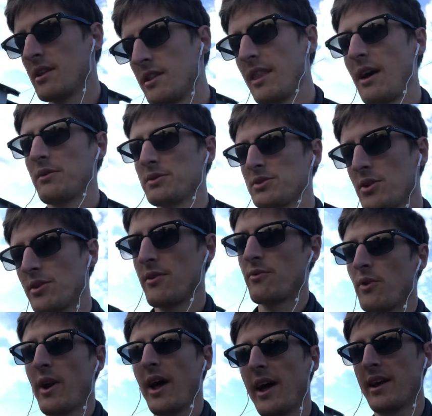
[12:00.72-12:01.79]
that was sort of
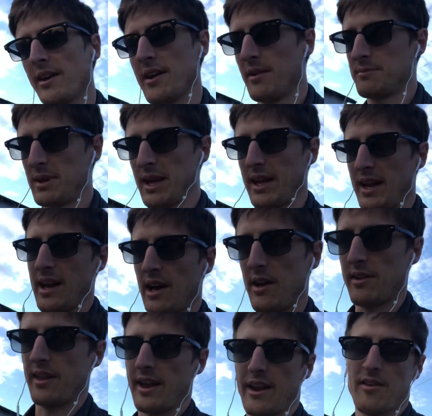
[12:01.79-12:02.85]
what I ended up taking out
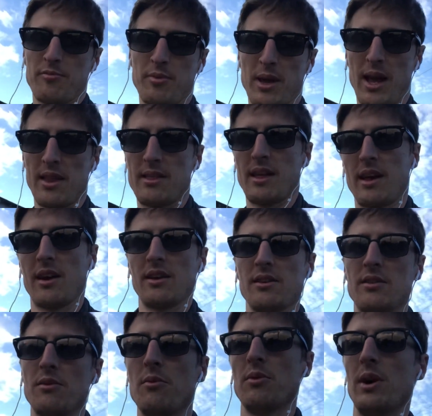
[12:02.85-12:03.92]
of that FBA thing,
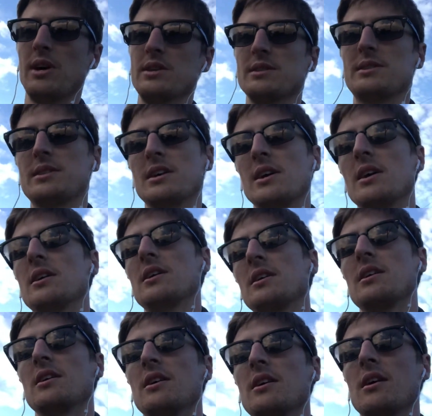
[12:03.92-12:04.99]
was
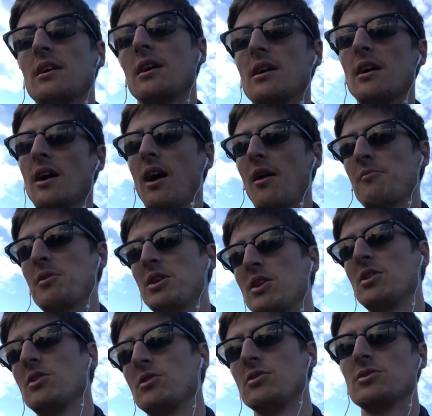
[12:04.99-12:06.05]
I'm going
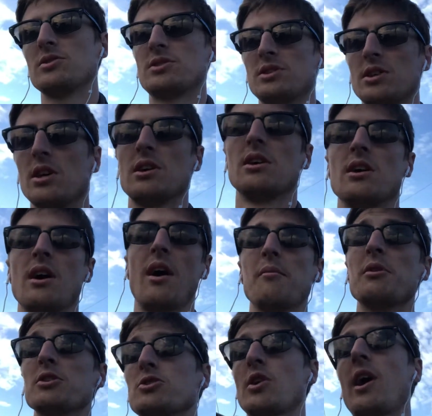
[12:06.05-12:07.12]

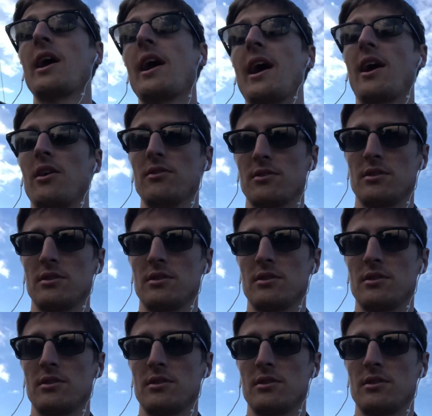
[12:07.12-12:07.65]
to try out